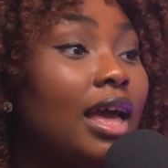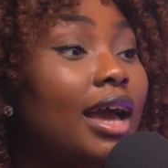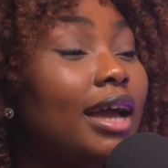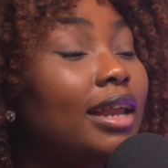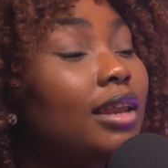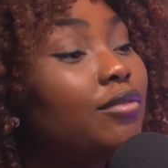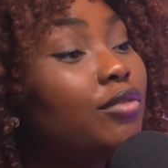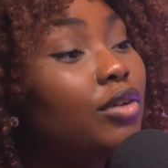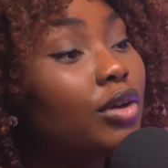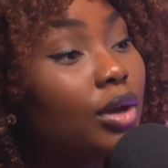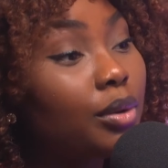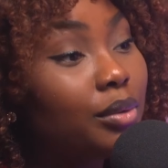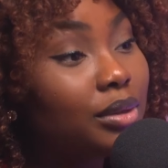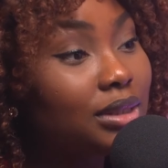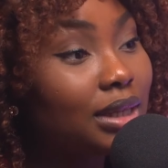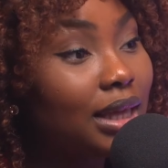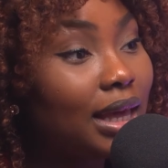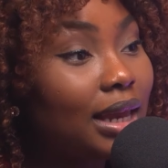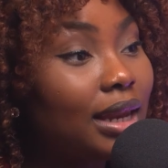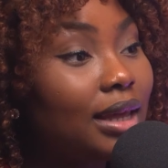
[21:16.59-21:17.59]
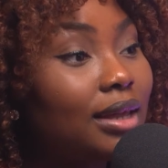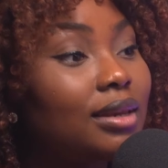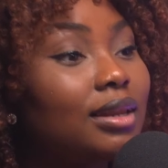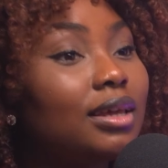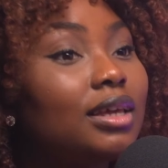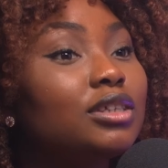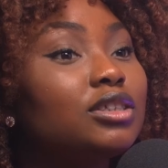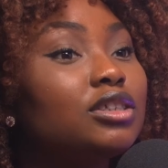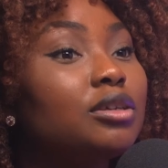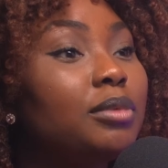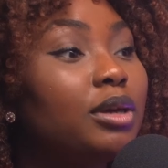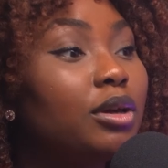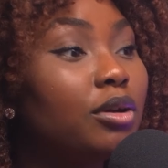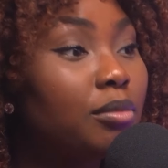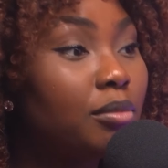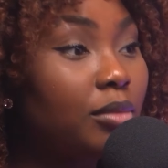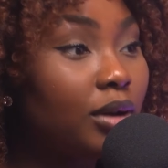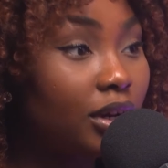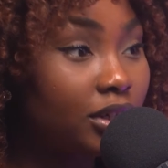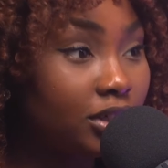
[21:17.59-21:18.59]
And if you're going to get in, is to be
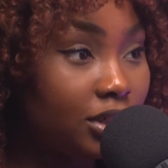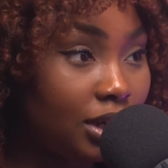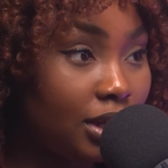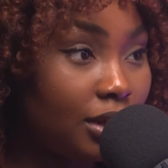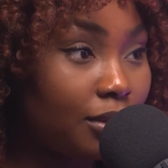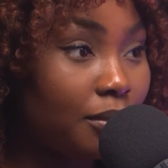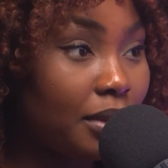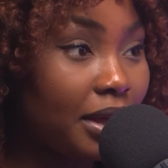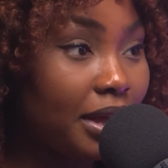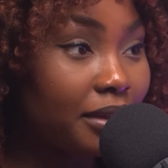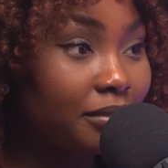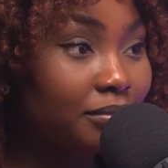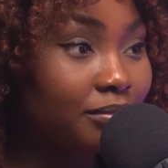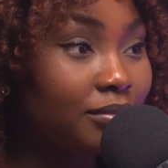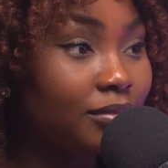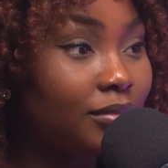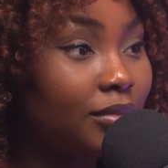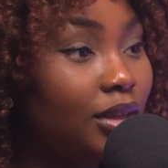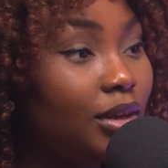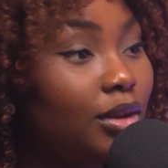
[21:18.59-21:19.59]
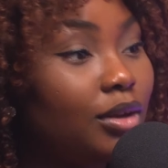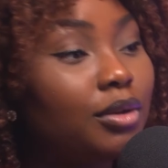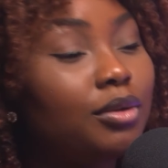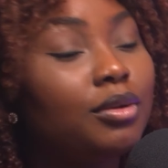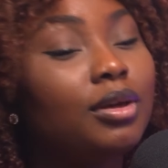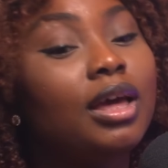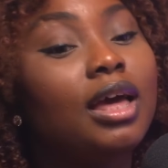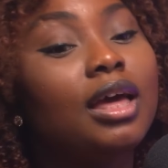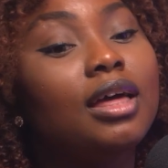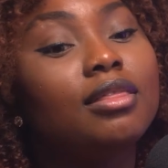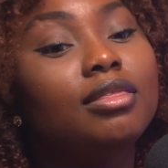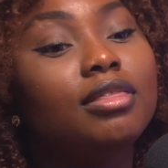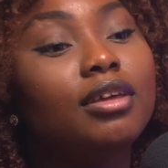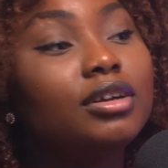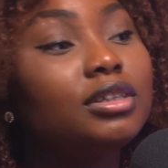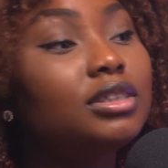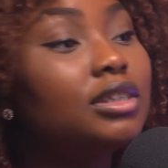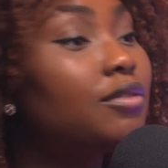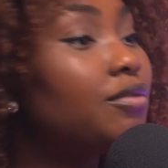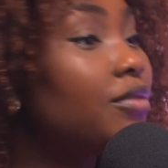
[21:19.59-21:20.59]
commercially aware. You know,
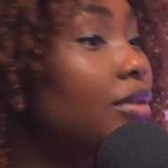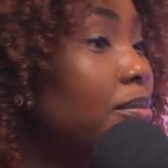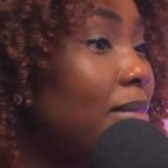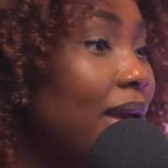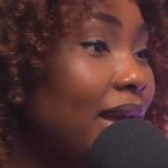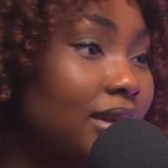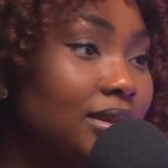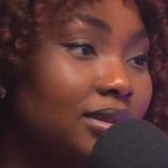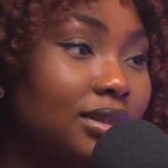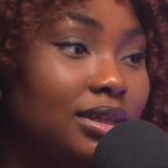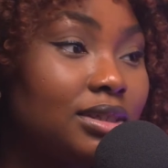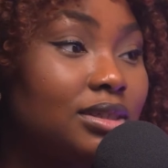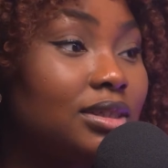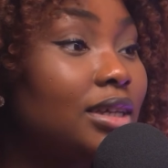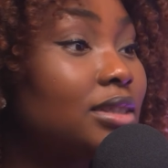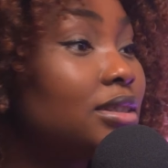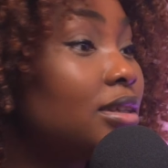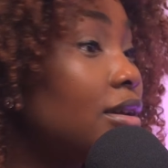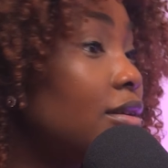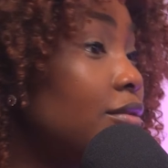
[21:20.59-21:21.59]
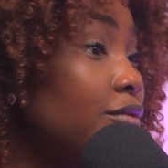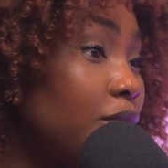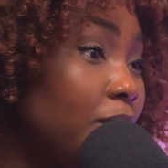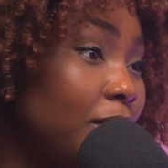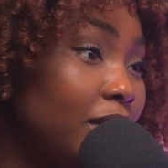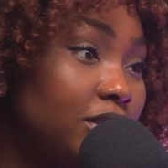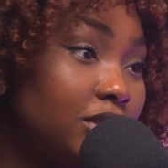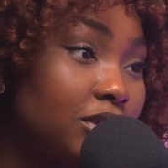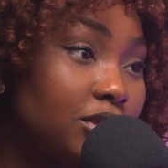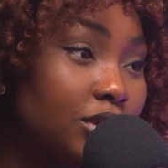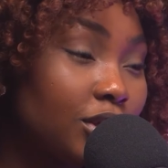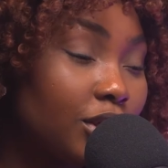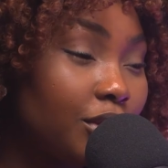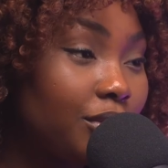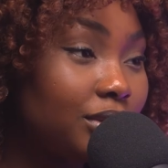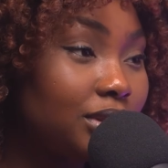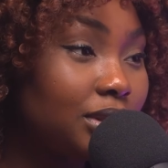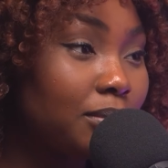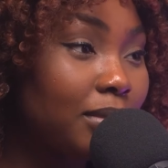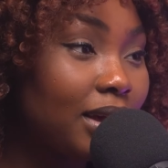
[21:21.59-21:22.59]
there are different magazines. There's information
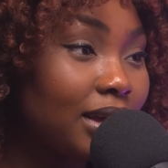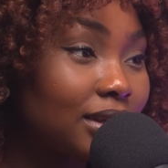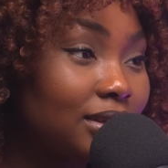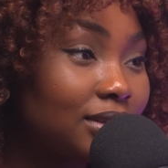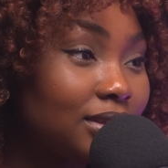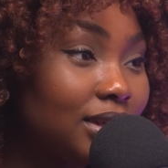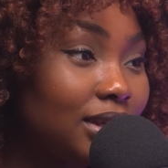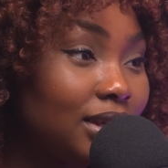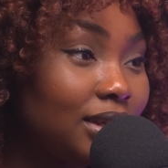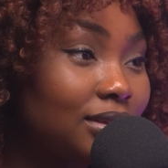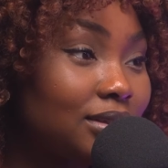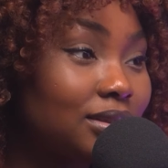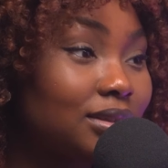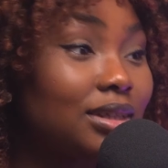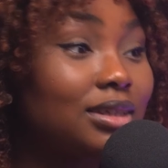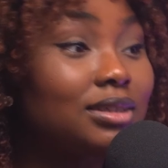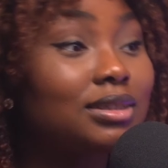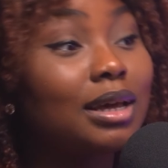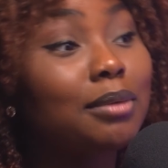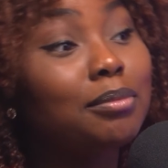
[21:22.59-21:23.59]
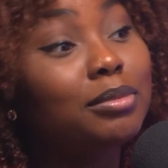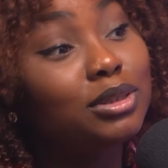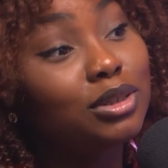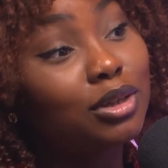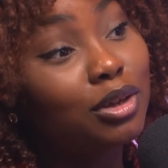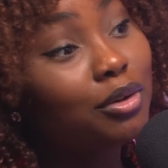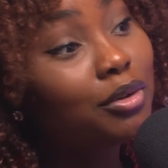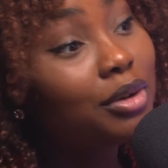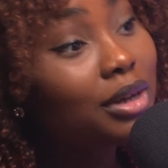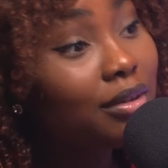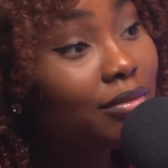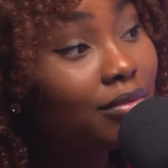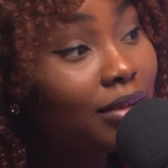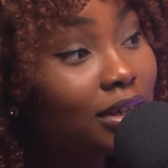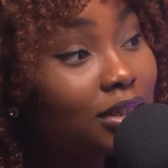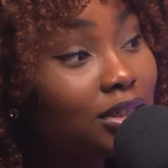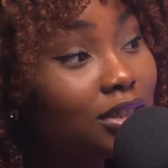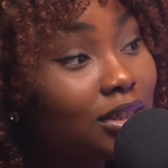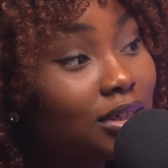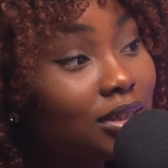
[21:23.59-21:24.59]
security magazines. There's cybersecurity
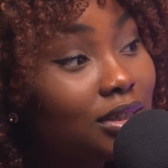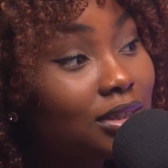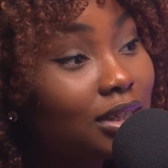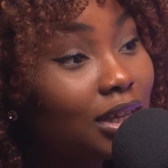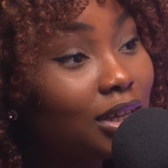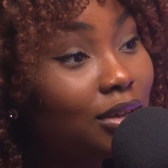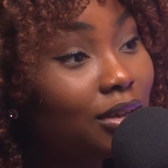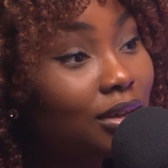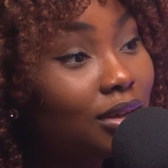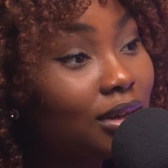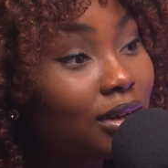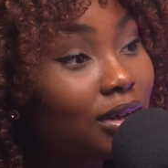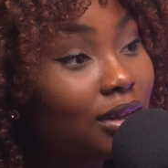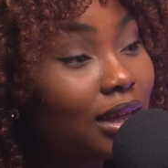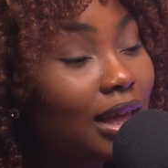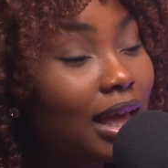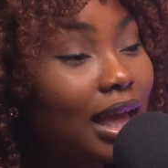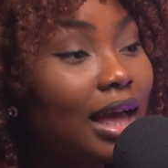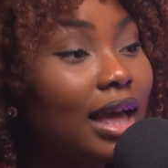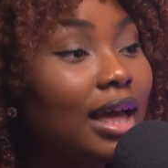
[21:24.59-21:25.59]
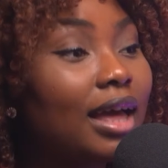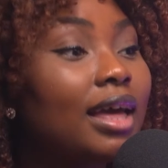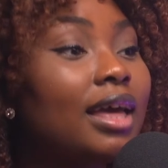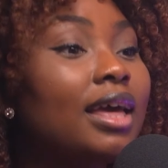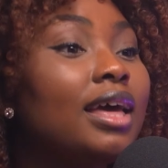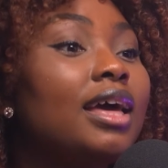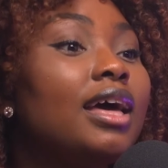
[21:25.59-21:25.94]
ventures that you can look at.